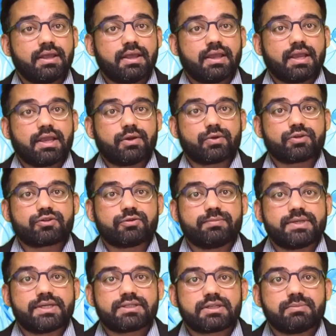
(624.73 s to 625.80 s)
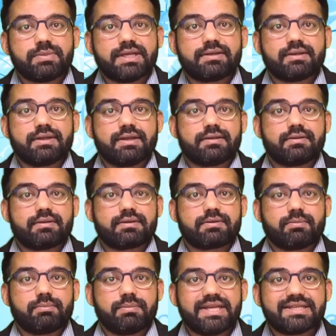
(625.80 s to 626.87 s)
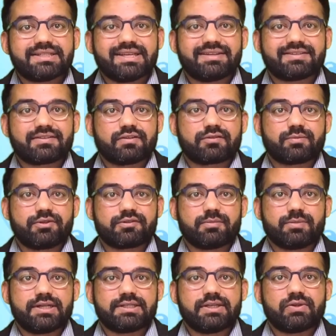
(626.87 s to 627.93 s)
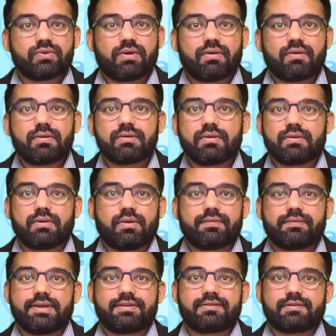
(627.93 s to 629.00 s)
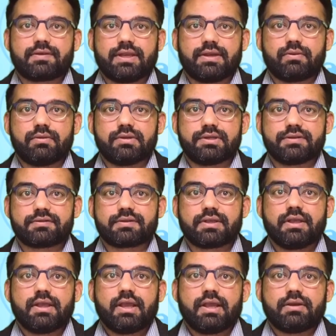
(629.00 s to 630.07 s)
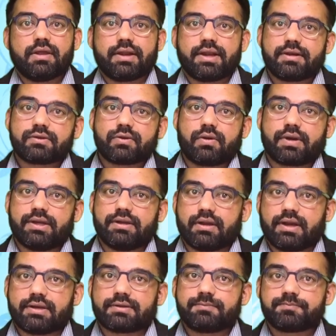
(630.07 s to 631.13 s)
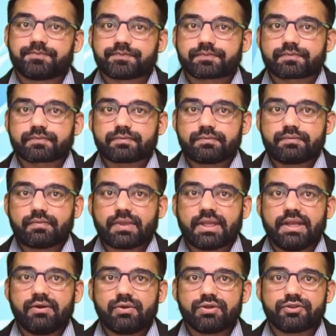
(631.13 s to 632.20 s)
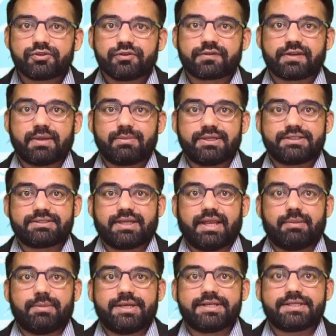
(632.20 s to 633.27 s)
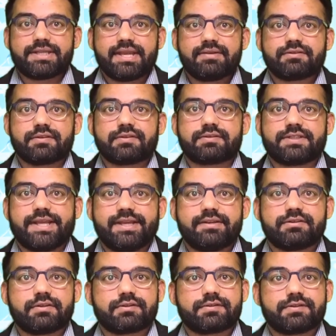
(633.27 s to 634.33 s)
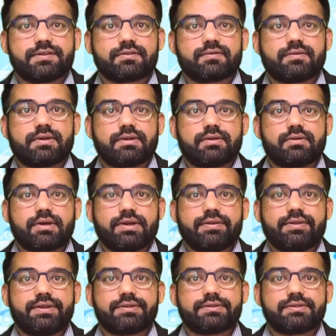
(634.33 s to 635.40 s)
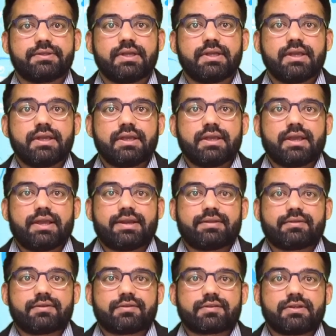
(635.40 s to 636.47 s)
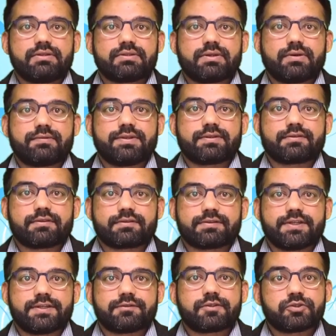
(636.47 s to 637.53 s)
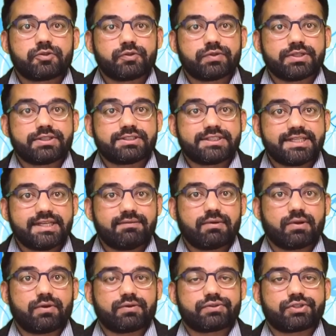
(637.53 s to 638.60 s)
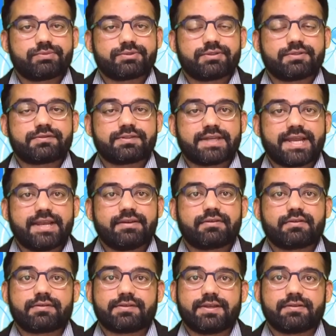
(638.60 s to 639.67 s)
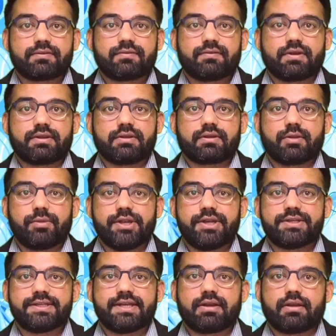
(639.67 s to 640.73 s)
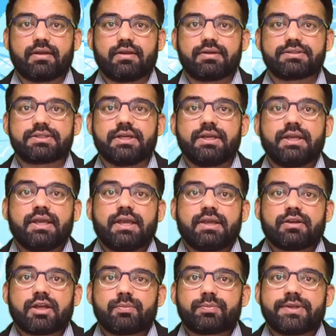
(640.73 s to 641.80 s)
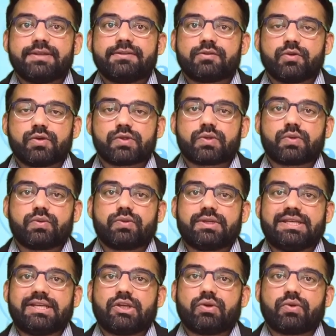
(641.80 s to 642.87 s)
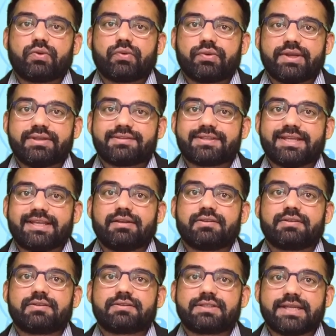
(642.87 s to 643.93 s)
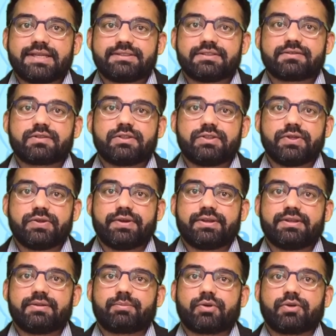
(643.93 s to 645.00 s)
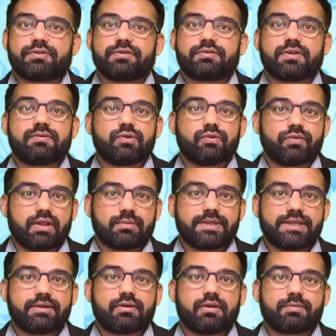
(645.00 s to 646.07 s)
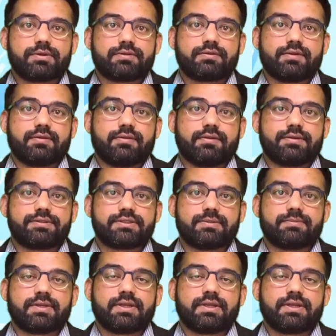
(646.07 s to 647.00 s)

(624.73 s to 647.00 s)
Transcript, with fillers: in order to better meet, it, meet its responsibility to all of its stakeholders, direct or indirect. In order to establish and maintain sustained success for the organization, and as a result of the success, to achieve long term sustained success for the community at large companies go through increasing stages during the process of developing corporate citizenship.